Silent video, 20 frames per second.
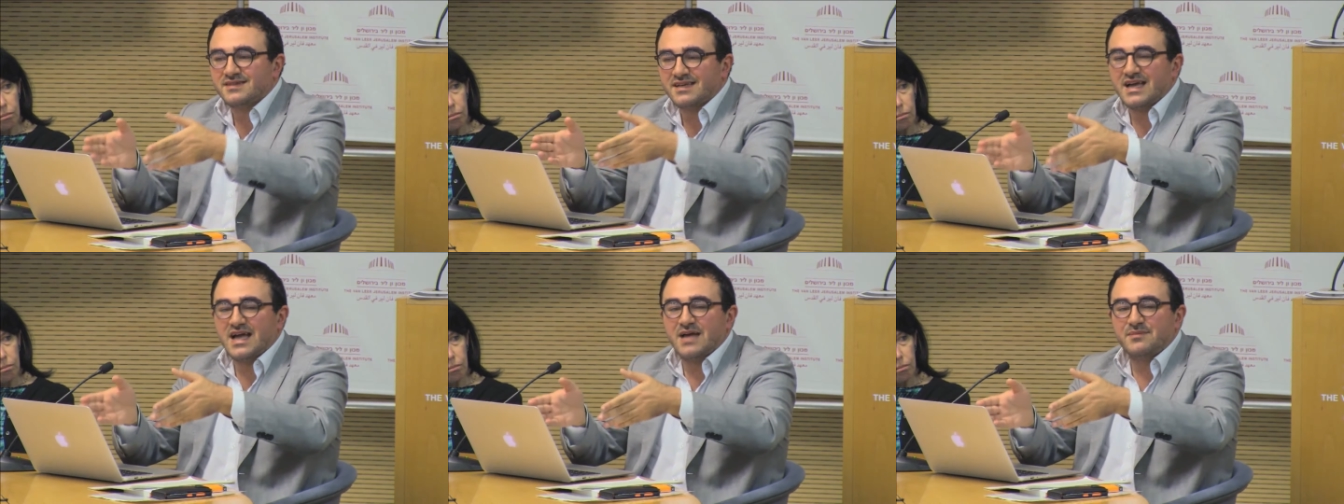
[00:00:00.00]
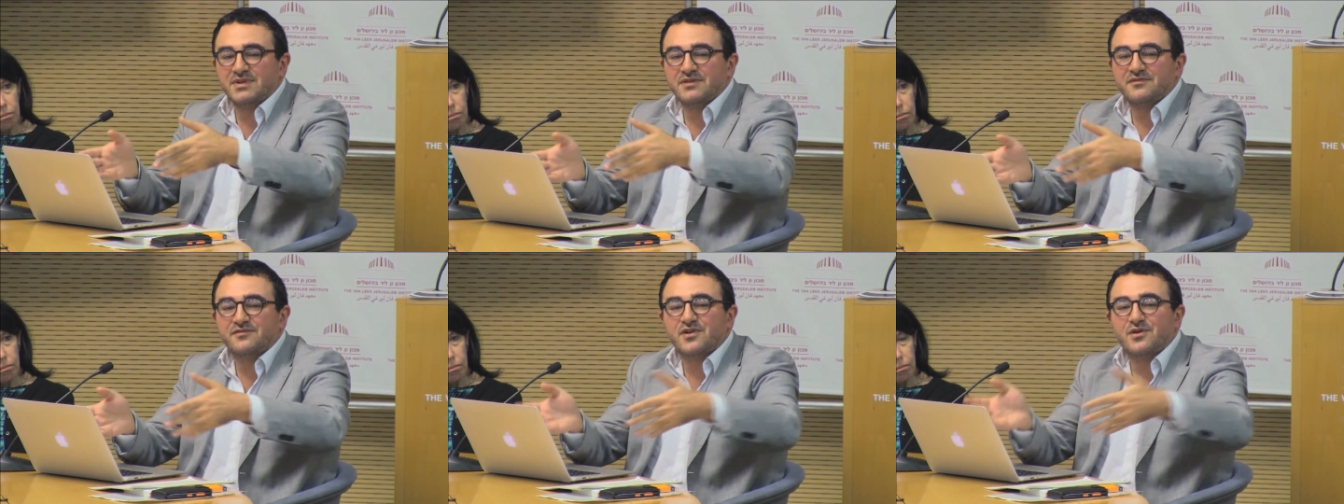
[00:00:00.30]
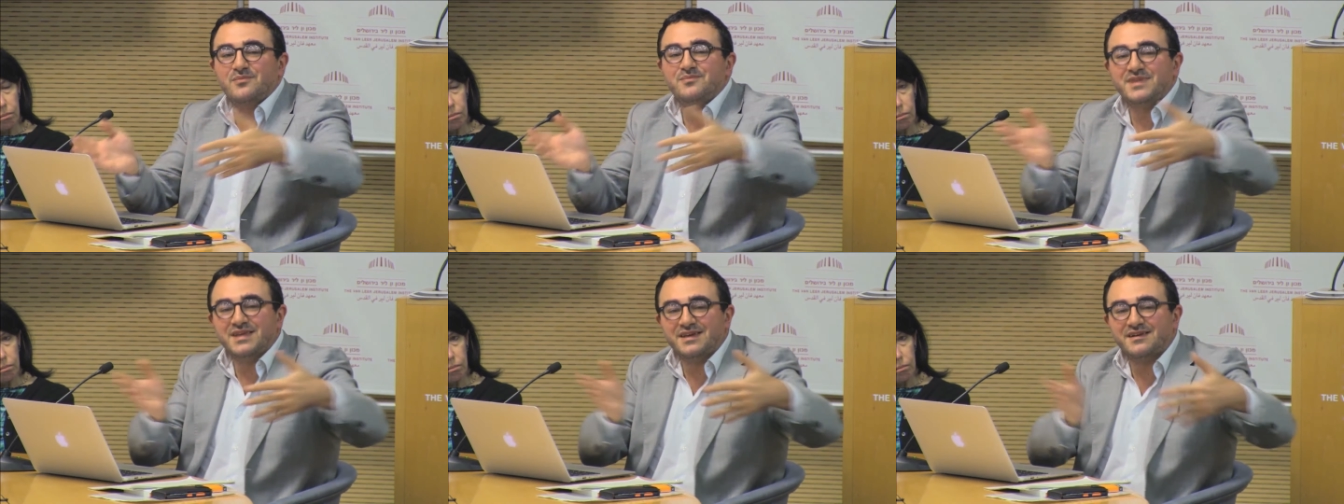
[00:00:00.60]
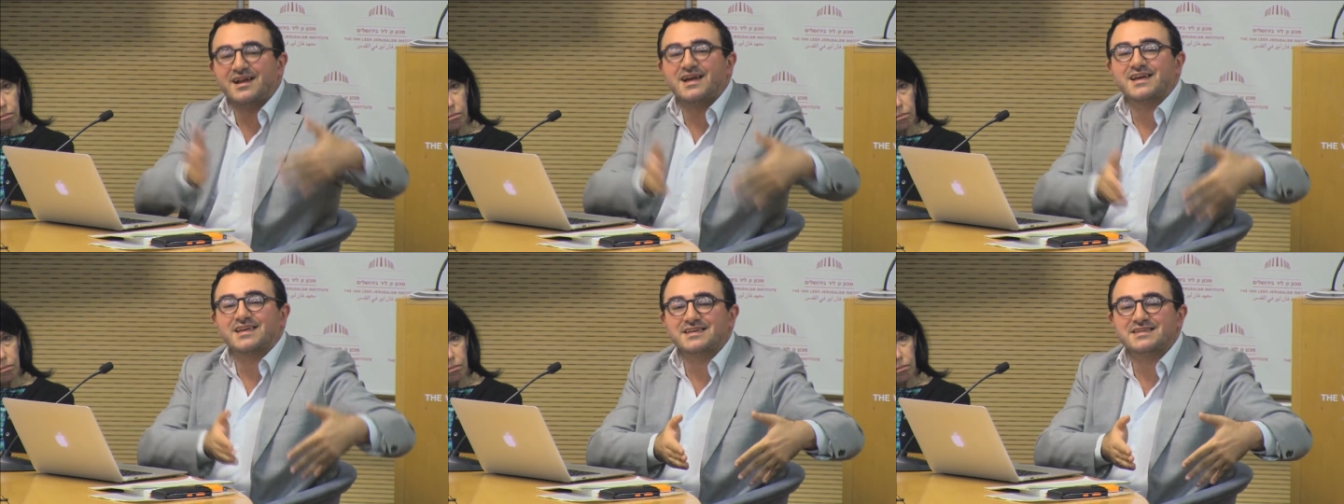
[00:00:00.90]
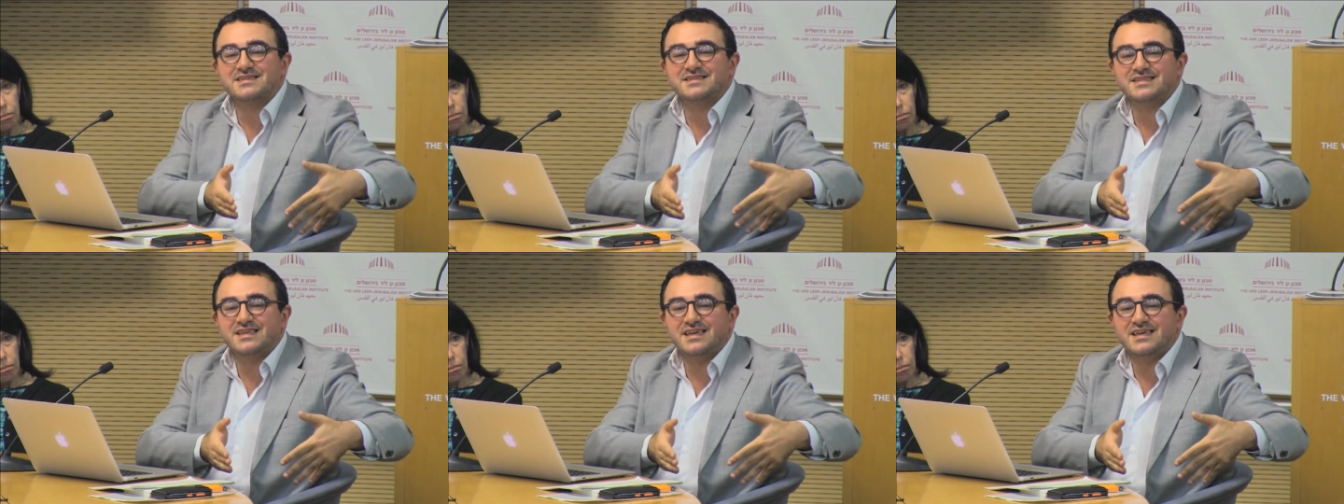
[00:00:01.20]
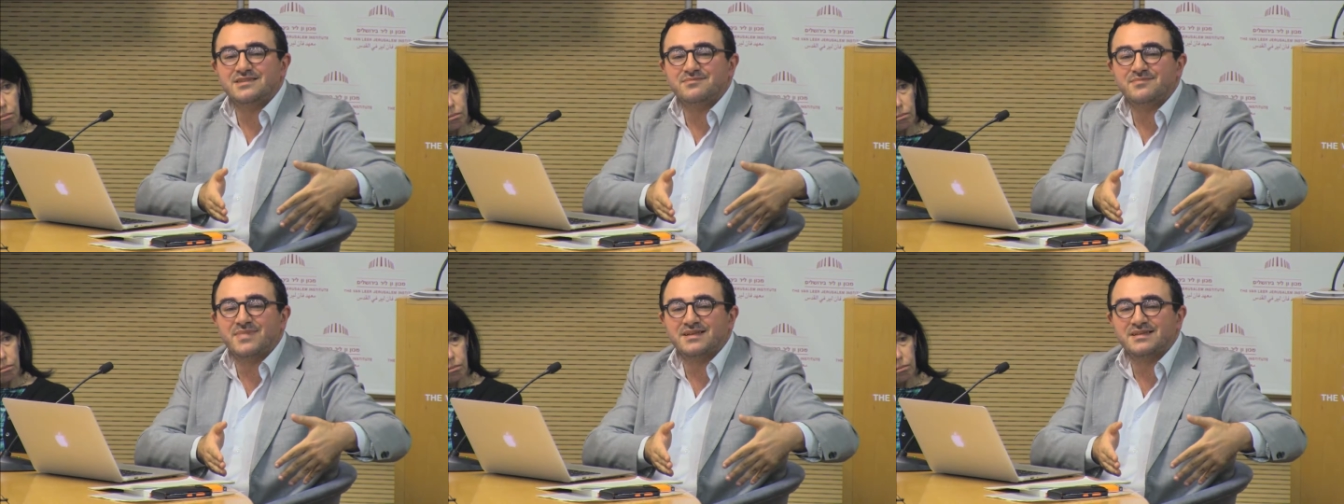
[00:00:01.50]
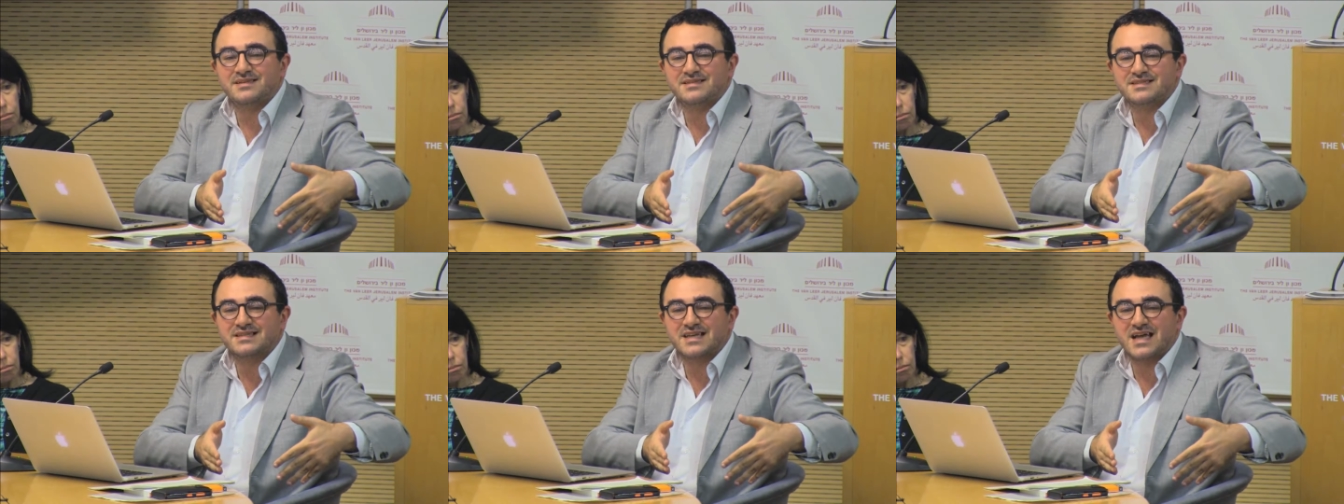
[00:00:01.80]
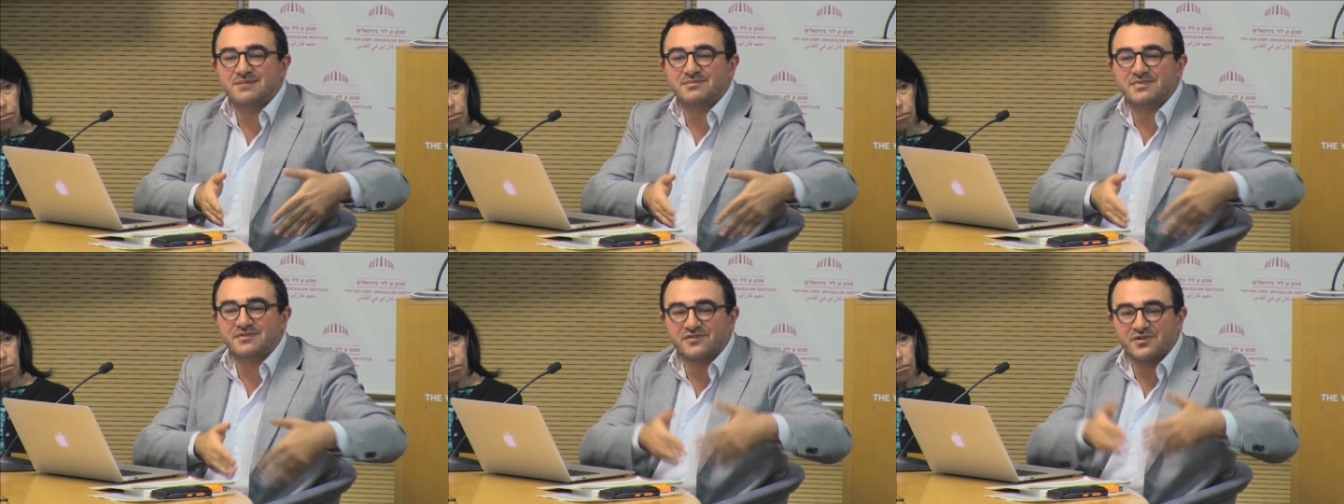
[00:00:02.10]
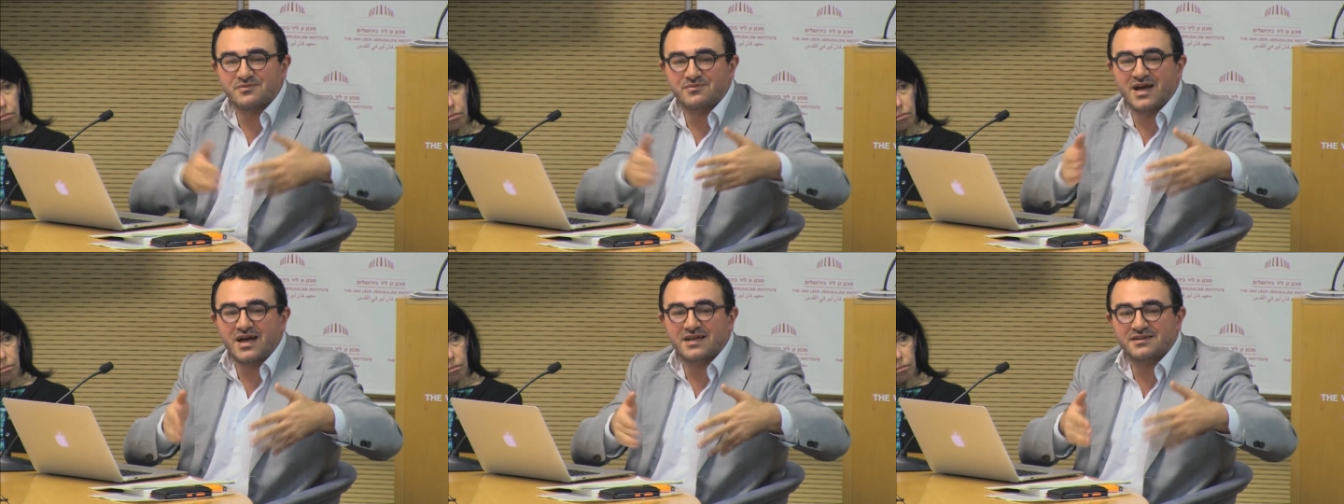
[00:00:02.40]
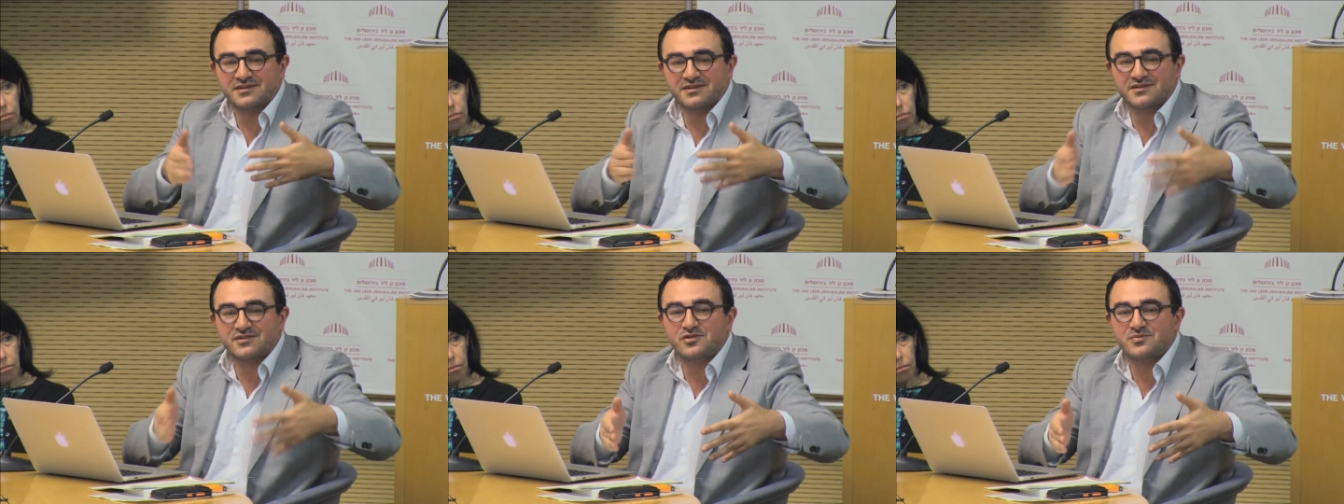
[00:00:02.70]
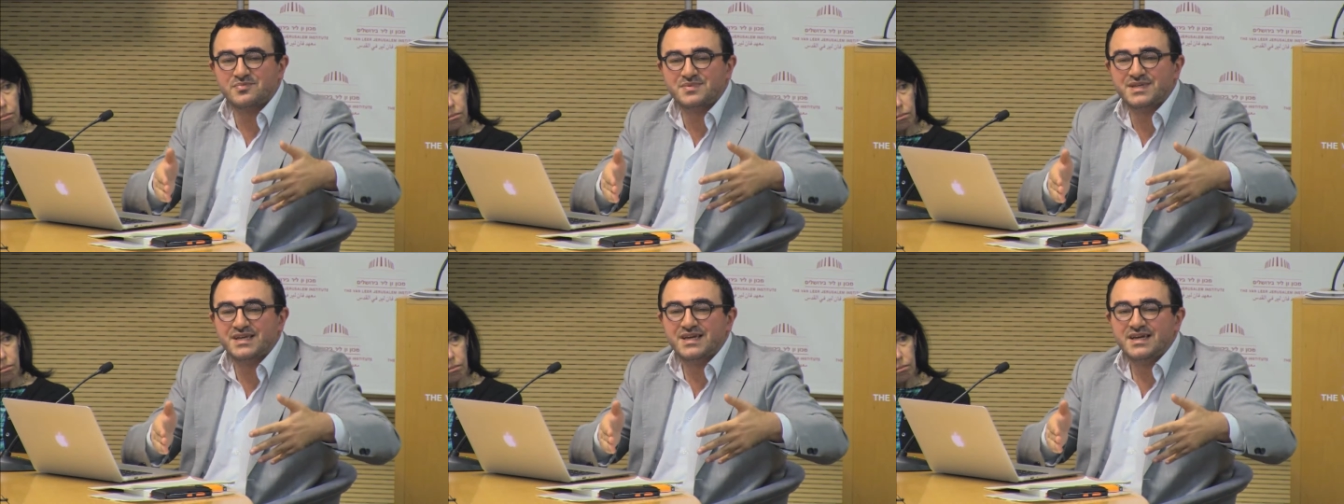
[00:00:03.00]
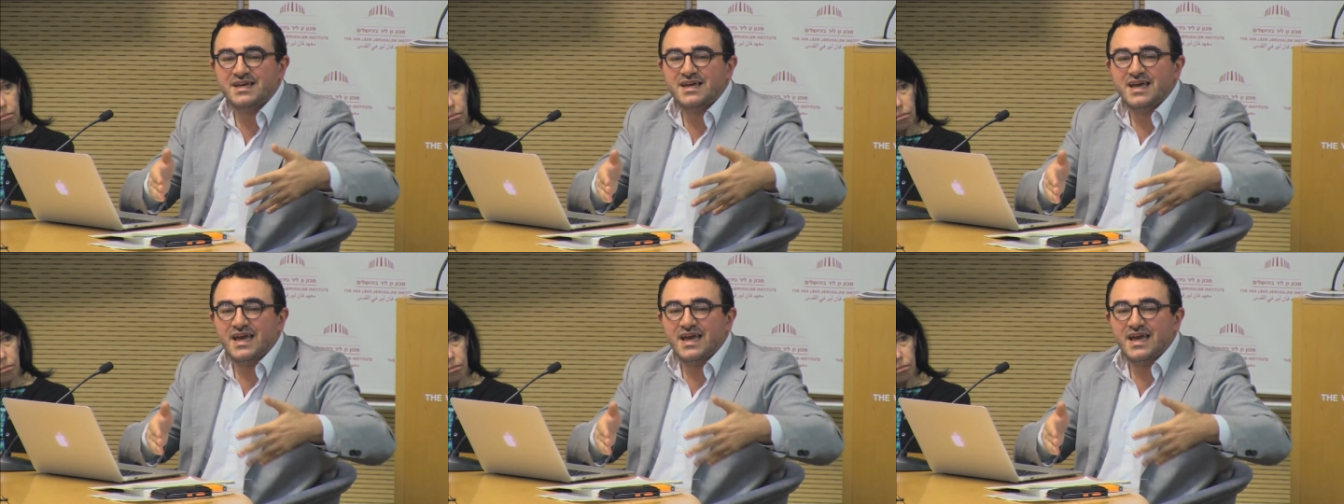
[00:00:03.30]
coming from the Iraqi state, but is coming from other groups,